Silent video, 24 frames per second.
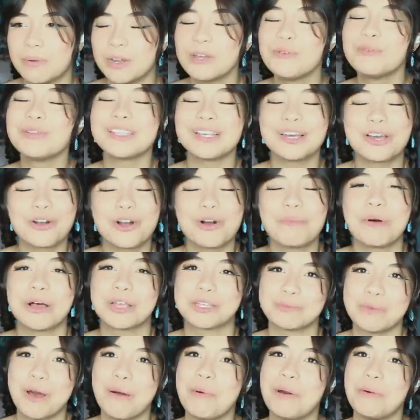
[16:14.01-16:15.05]
But it was a girl
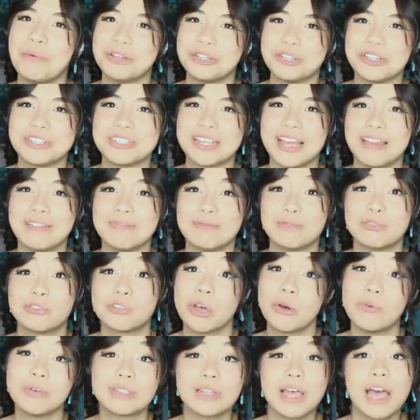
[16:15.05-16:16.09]
boss moment when she said,
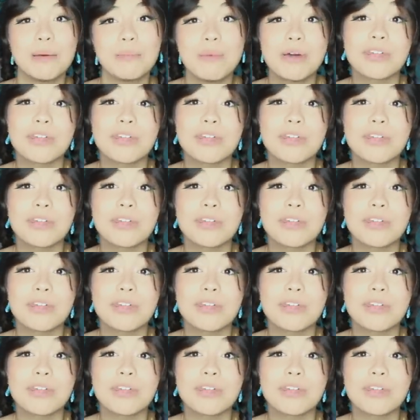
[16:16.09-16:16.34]
so was I,